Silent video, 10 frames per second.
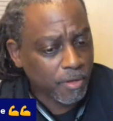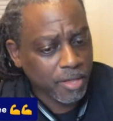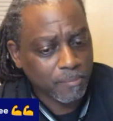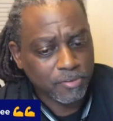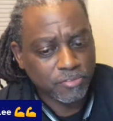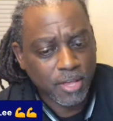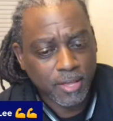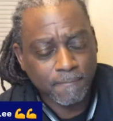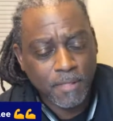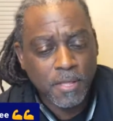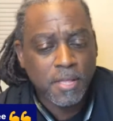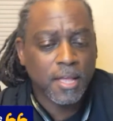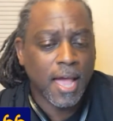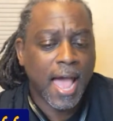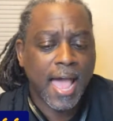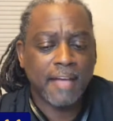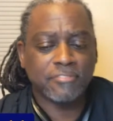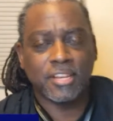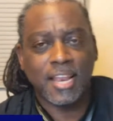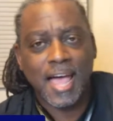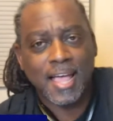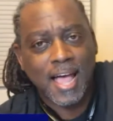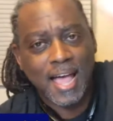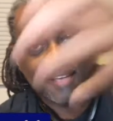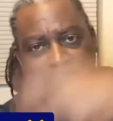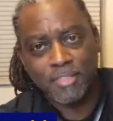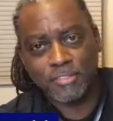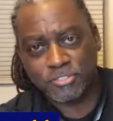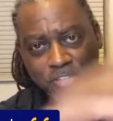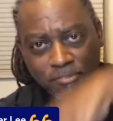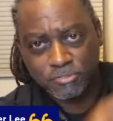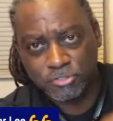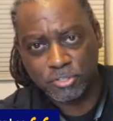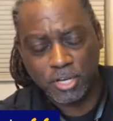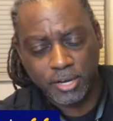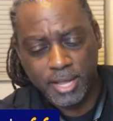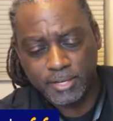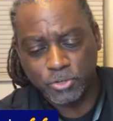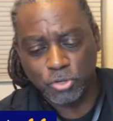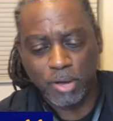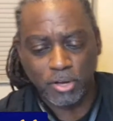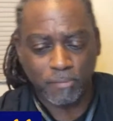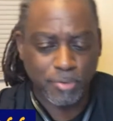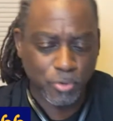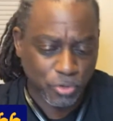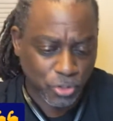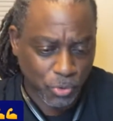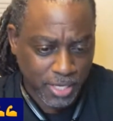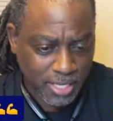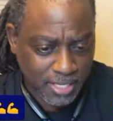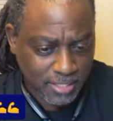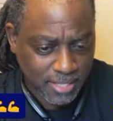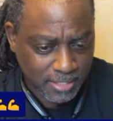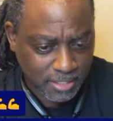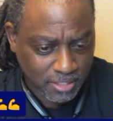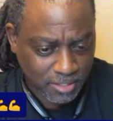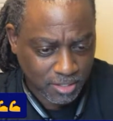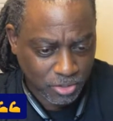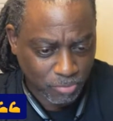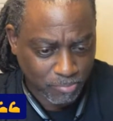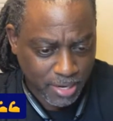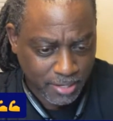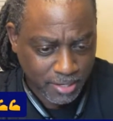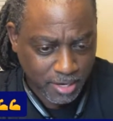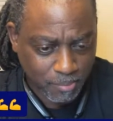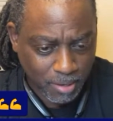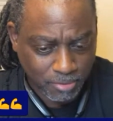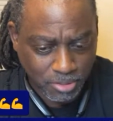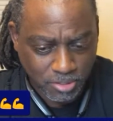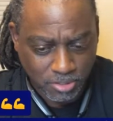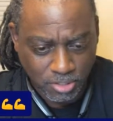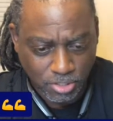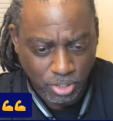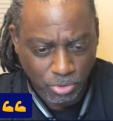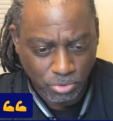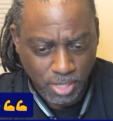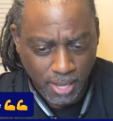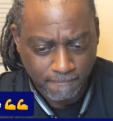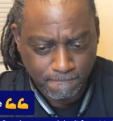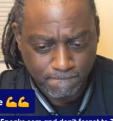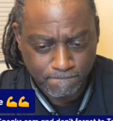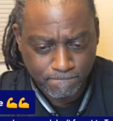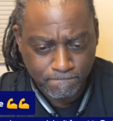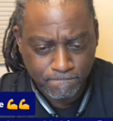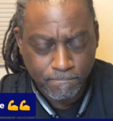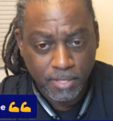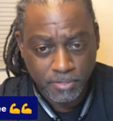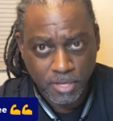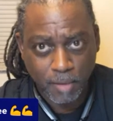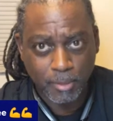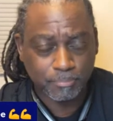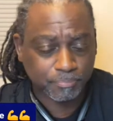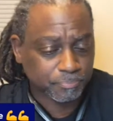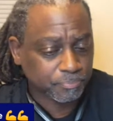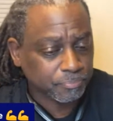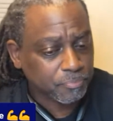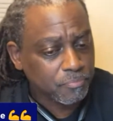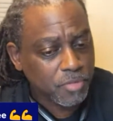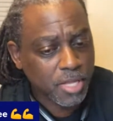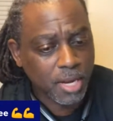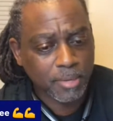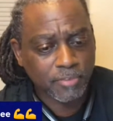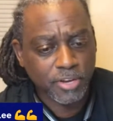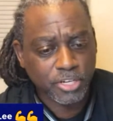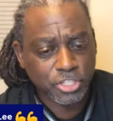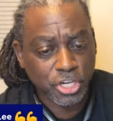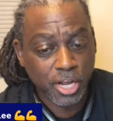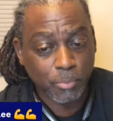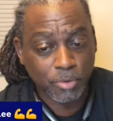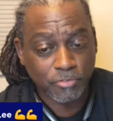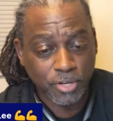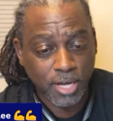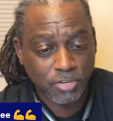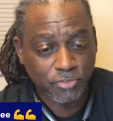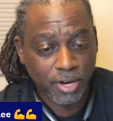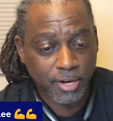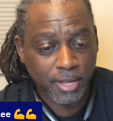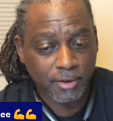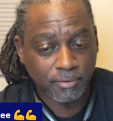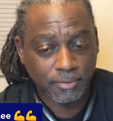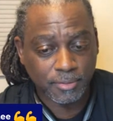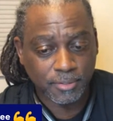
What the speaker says: Give me a second. I have other stuff connected to my computer, so it takes a little minute to come up. Just hold tight. It's coming. And I'm getting ready to share that with you guys right now.